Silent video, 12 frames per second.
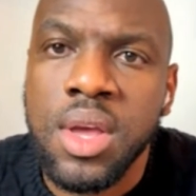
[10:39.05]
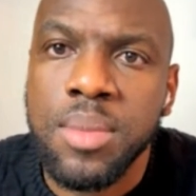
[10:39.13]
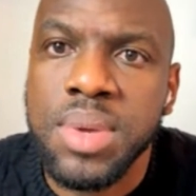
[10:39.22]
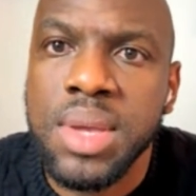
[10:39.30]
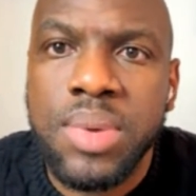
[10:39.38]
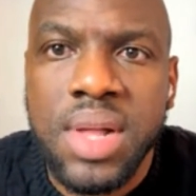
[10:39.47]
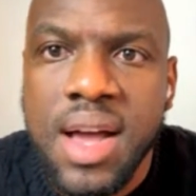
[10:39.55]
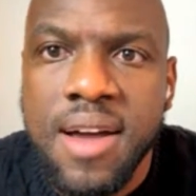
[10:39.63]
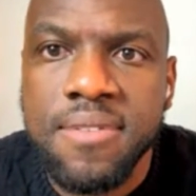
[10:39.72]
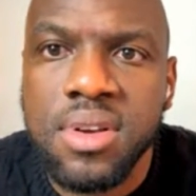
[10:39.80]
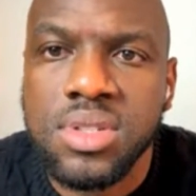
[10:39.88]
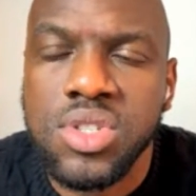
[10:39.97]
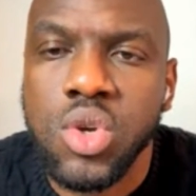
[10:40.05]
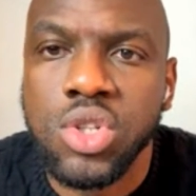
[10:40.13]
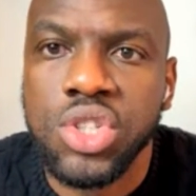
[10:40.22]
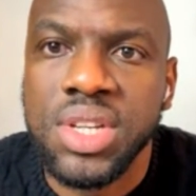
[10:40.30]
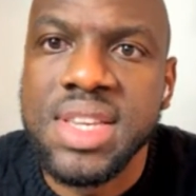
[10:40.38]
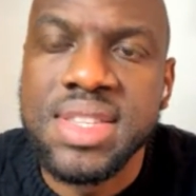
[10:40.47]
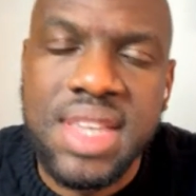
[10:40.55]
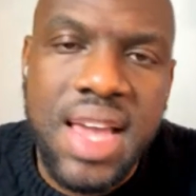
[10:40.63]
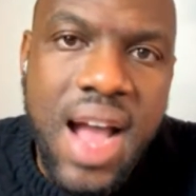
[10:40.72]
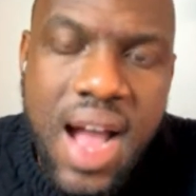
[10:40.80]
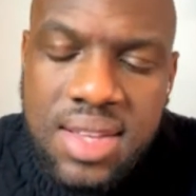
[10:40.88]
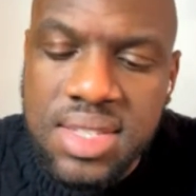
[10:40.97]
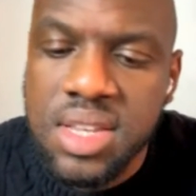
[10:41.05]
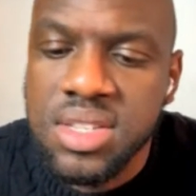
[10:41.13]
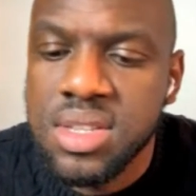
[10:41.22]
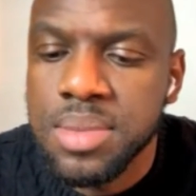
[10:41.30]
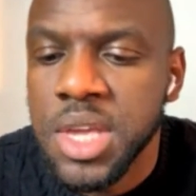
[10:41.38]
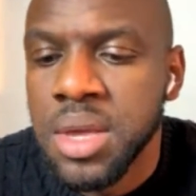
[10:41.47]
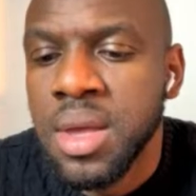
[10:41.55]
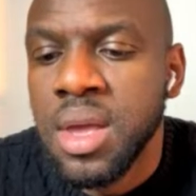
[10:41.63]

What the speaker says: people have such easy access to me.